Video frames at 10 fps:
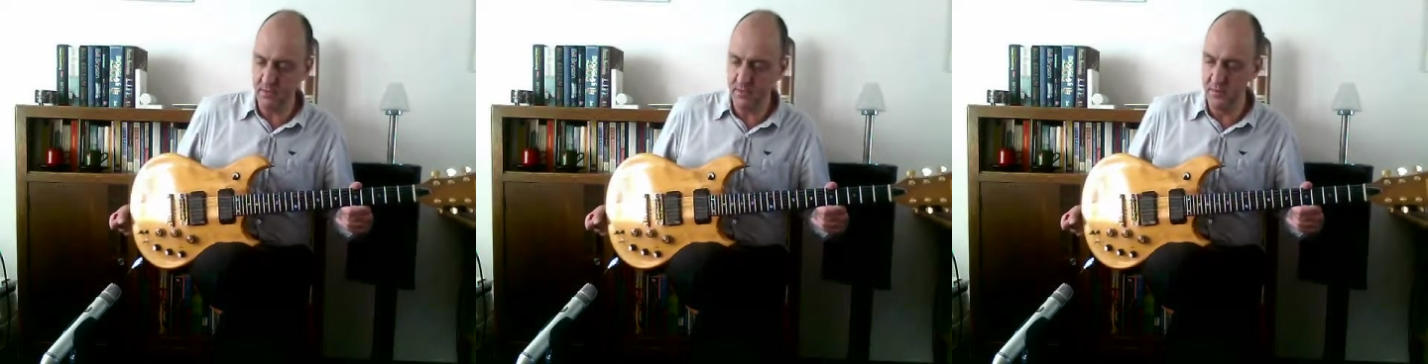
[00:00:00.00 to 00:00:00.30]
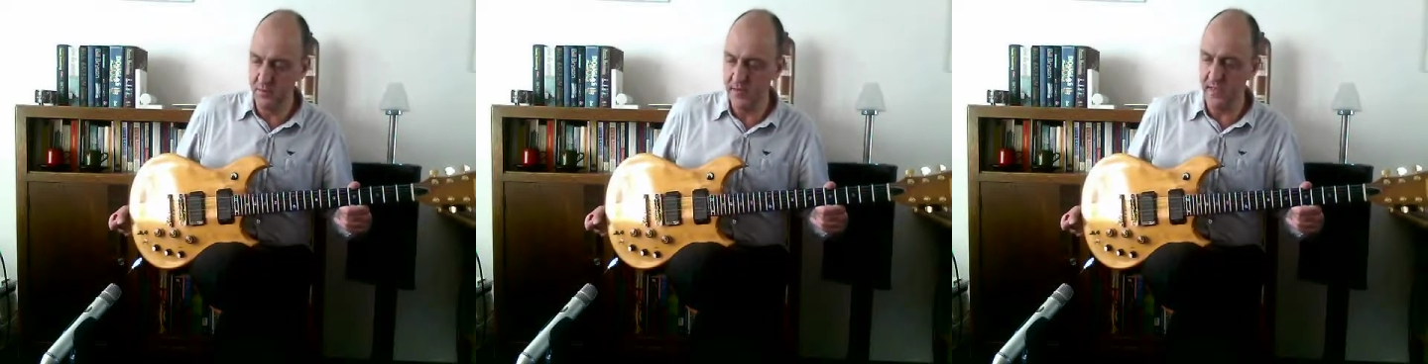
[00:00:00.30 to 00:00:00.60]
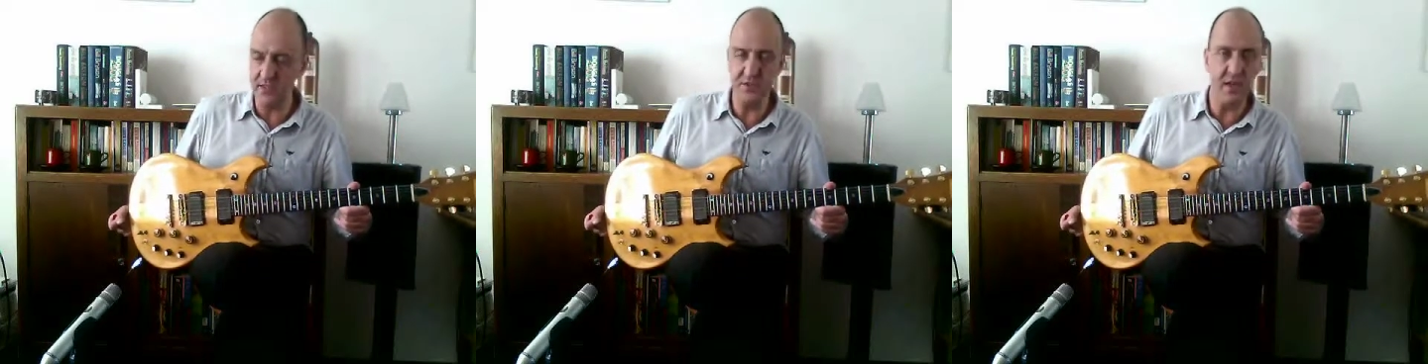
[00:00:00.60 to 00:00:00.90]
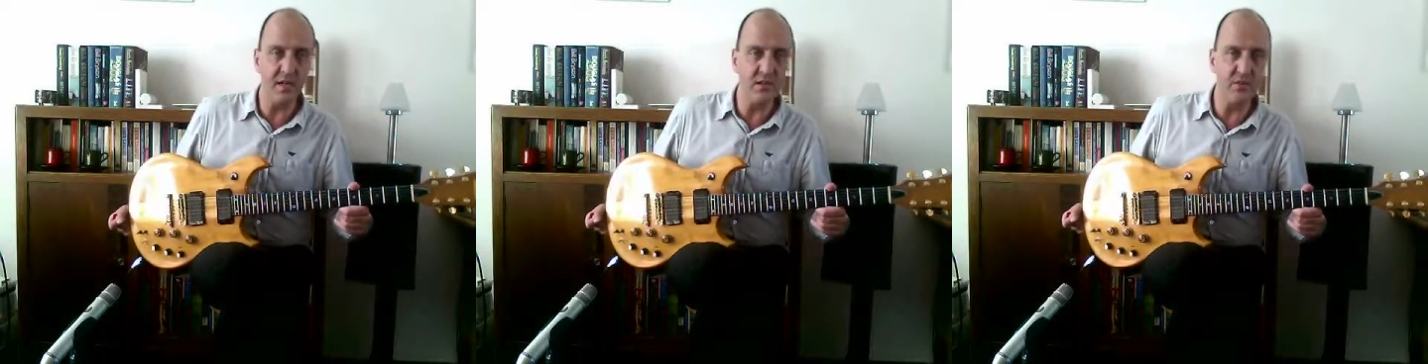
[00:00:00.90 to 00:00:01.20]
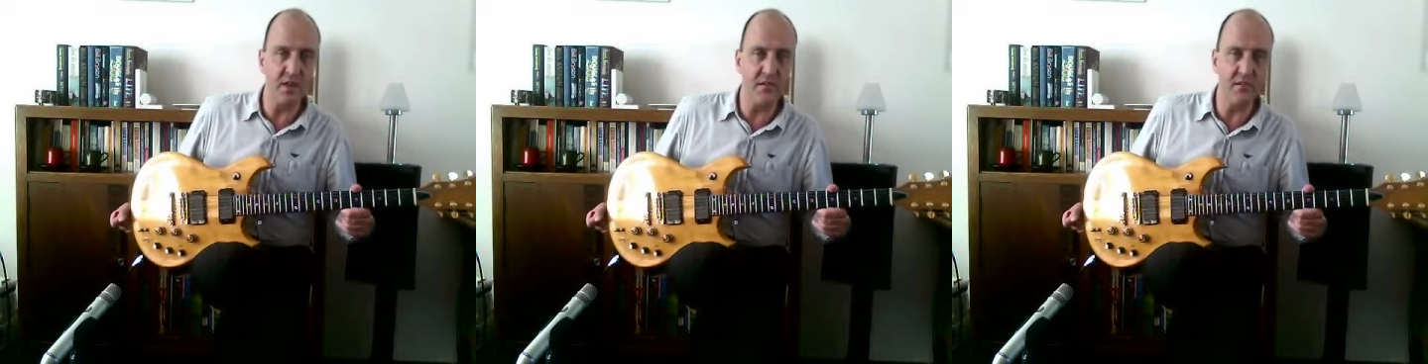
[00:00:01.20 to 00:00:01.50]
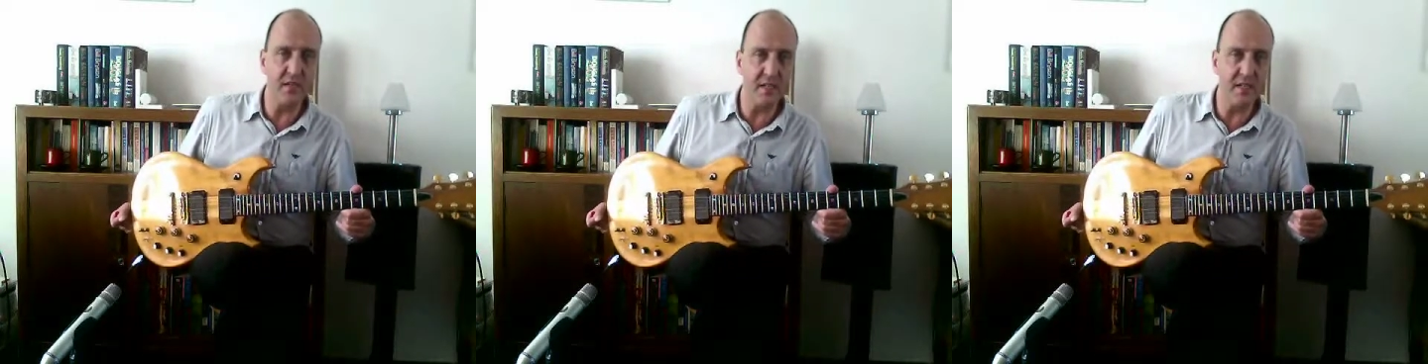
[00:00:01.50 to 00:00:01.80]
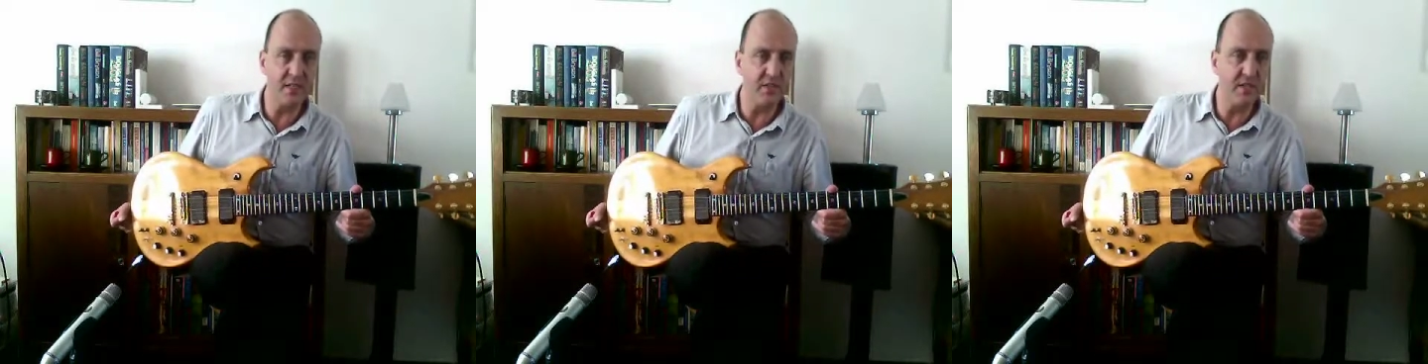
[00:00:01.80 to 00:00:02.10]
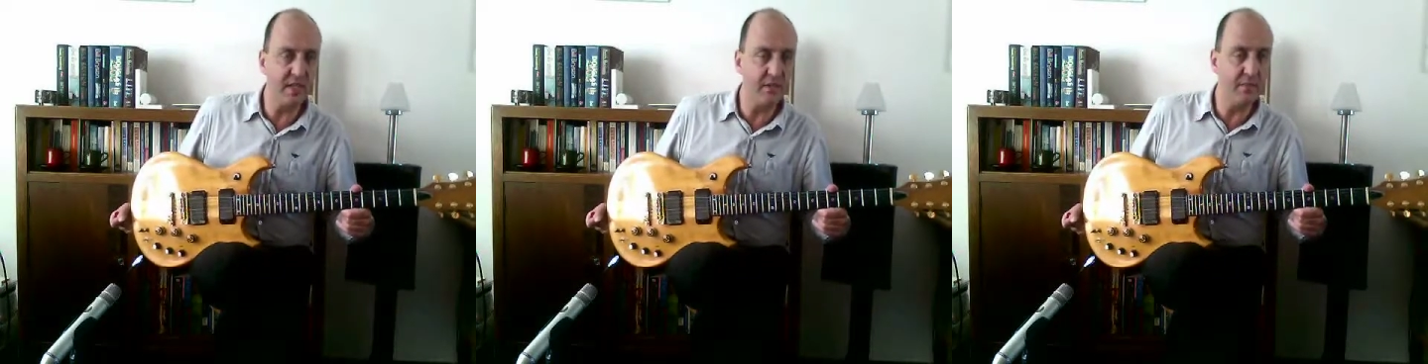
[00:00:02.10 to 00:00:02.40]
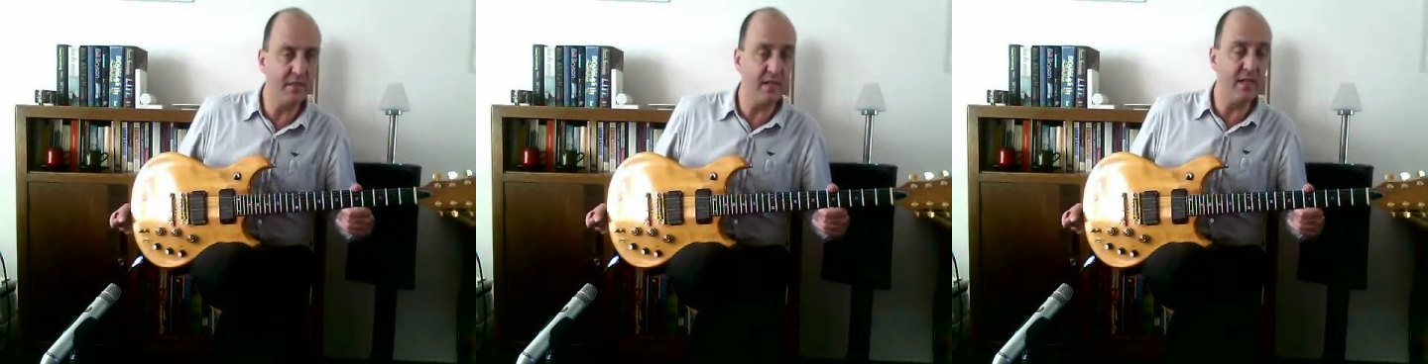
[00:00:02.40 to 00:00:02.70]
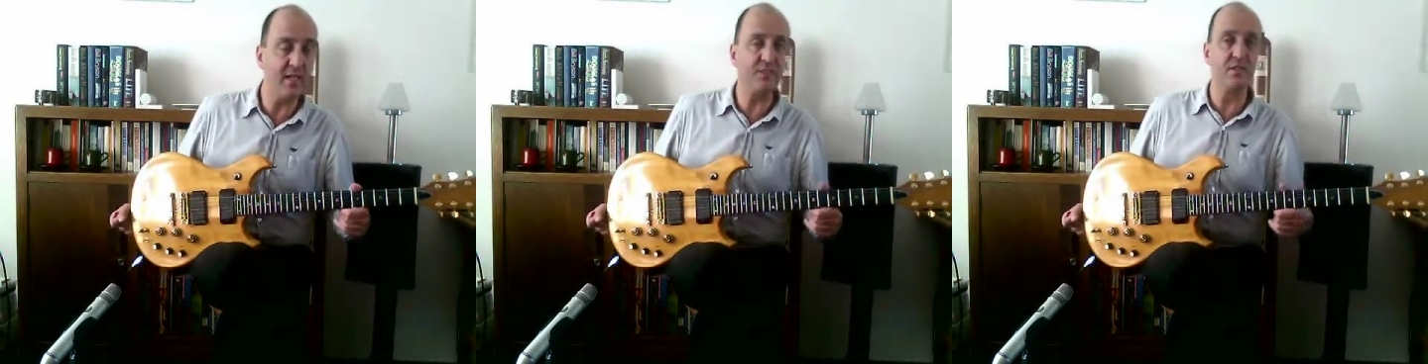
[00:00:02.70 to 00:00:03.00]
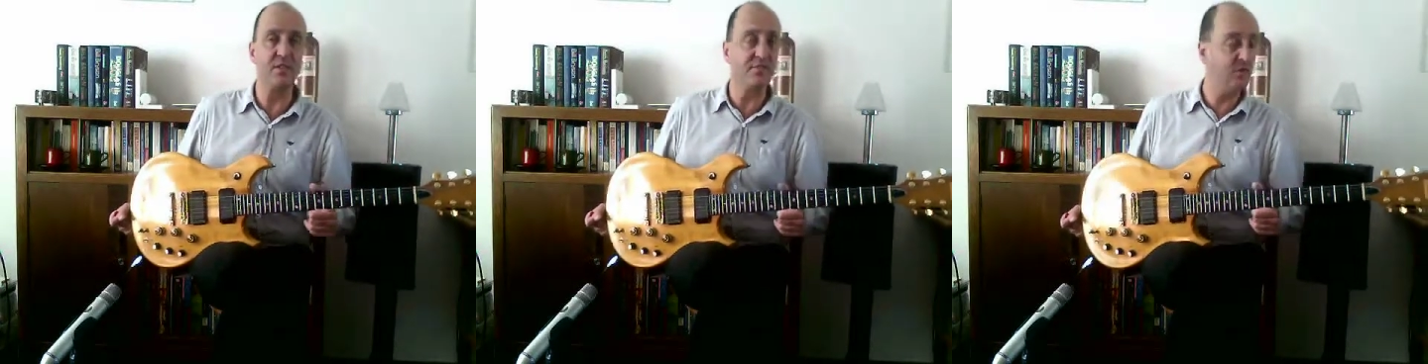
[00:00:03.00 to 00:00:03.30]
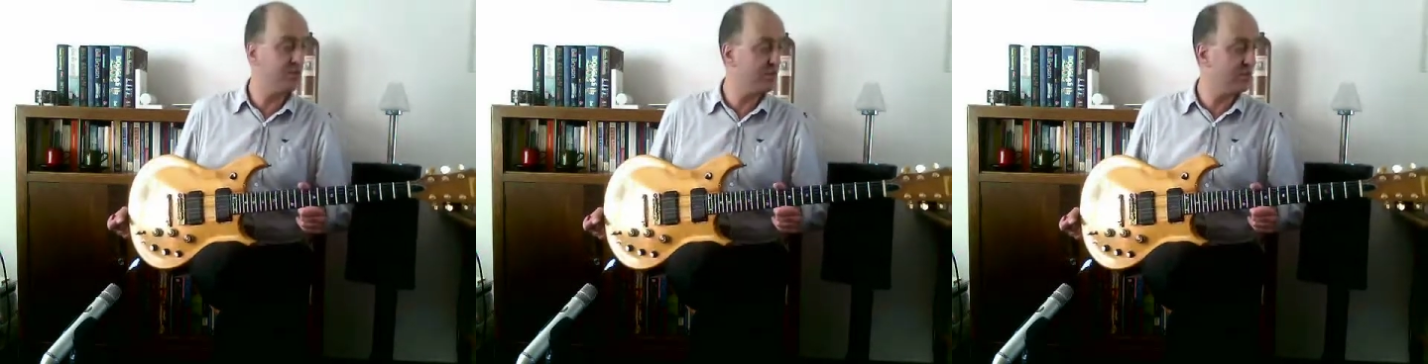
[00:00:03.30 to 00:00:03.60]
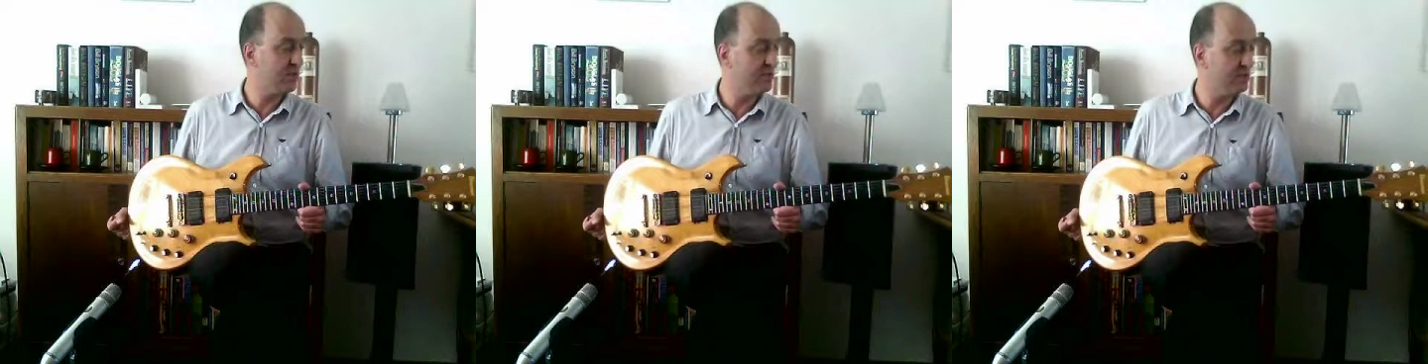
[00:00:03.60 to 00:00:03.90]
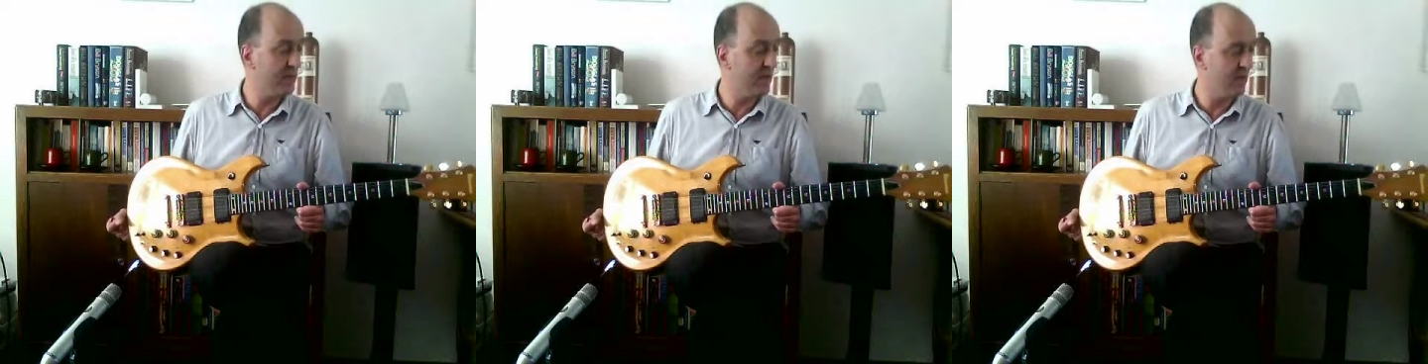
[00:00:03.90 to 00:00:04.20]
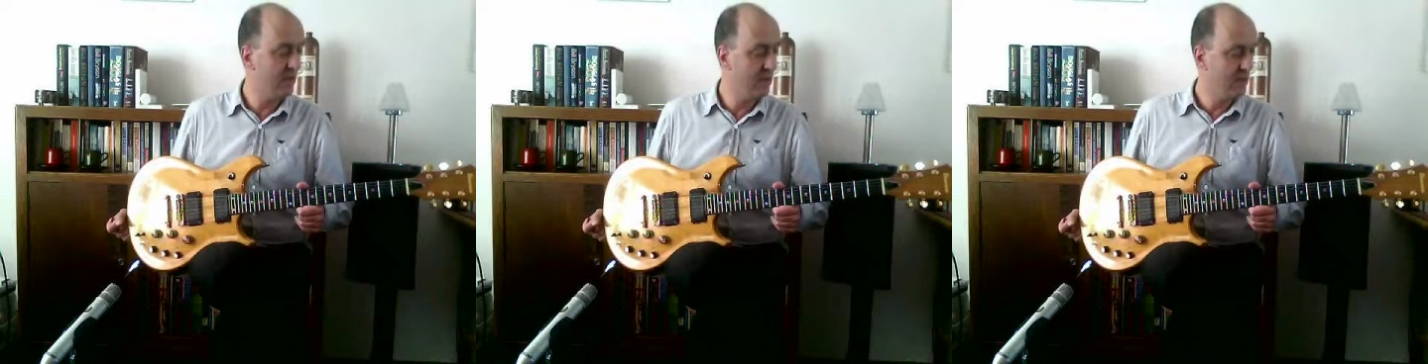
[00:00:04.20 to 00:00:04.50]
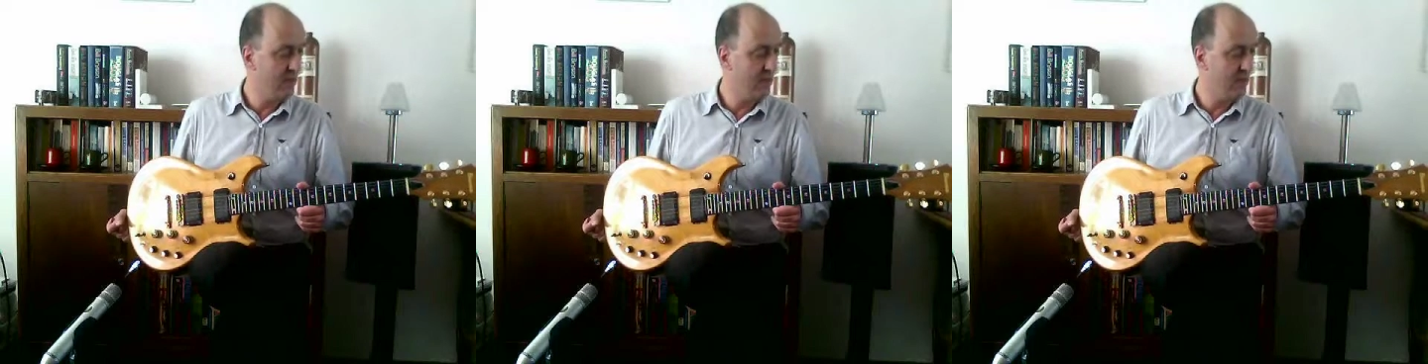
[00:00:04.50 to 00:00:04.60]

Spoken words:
through the years I discovered that it actually had been an excellent first choice as well.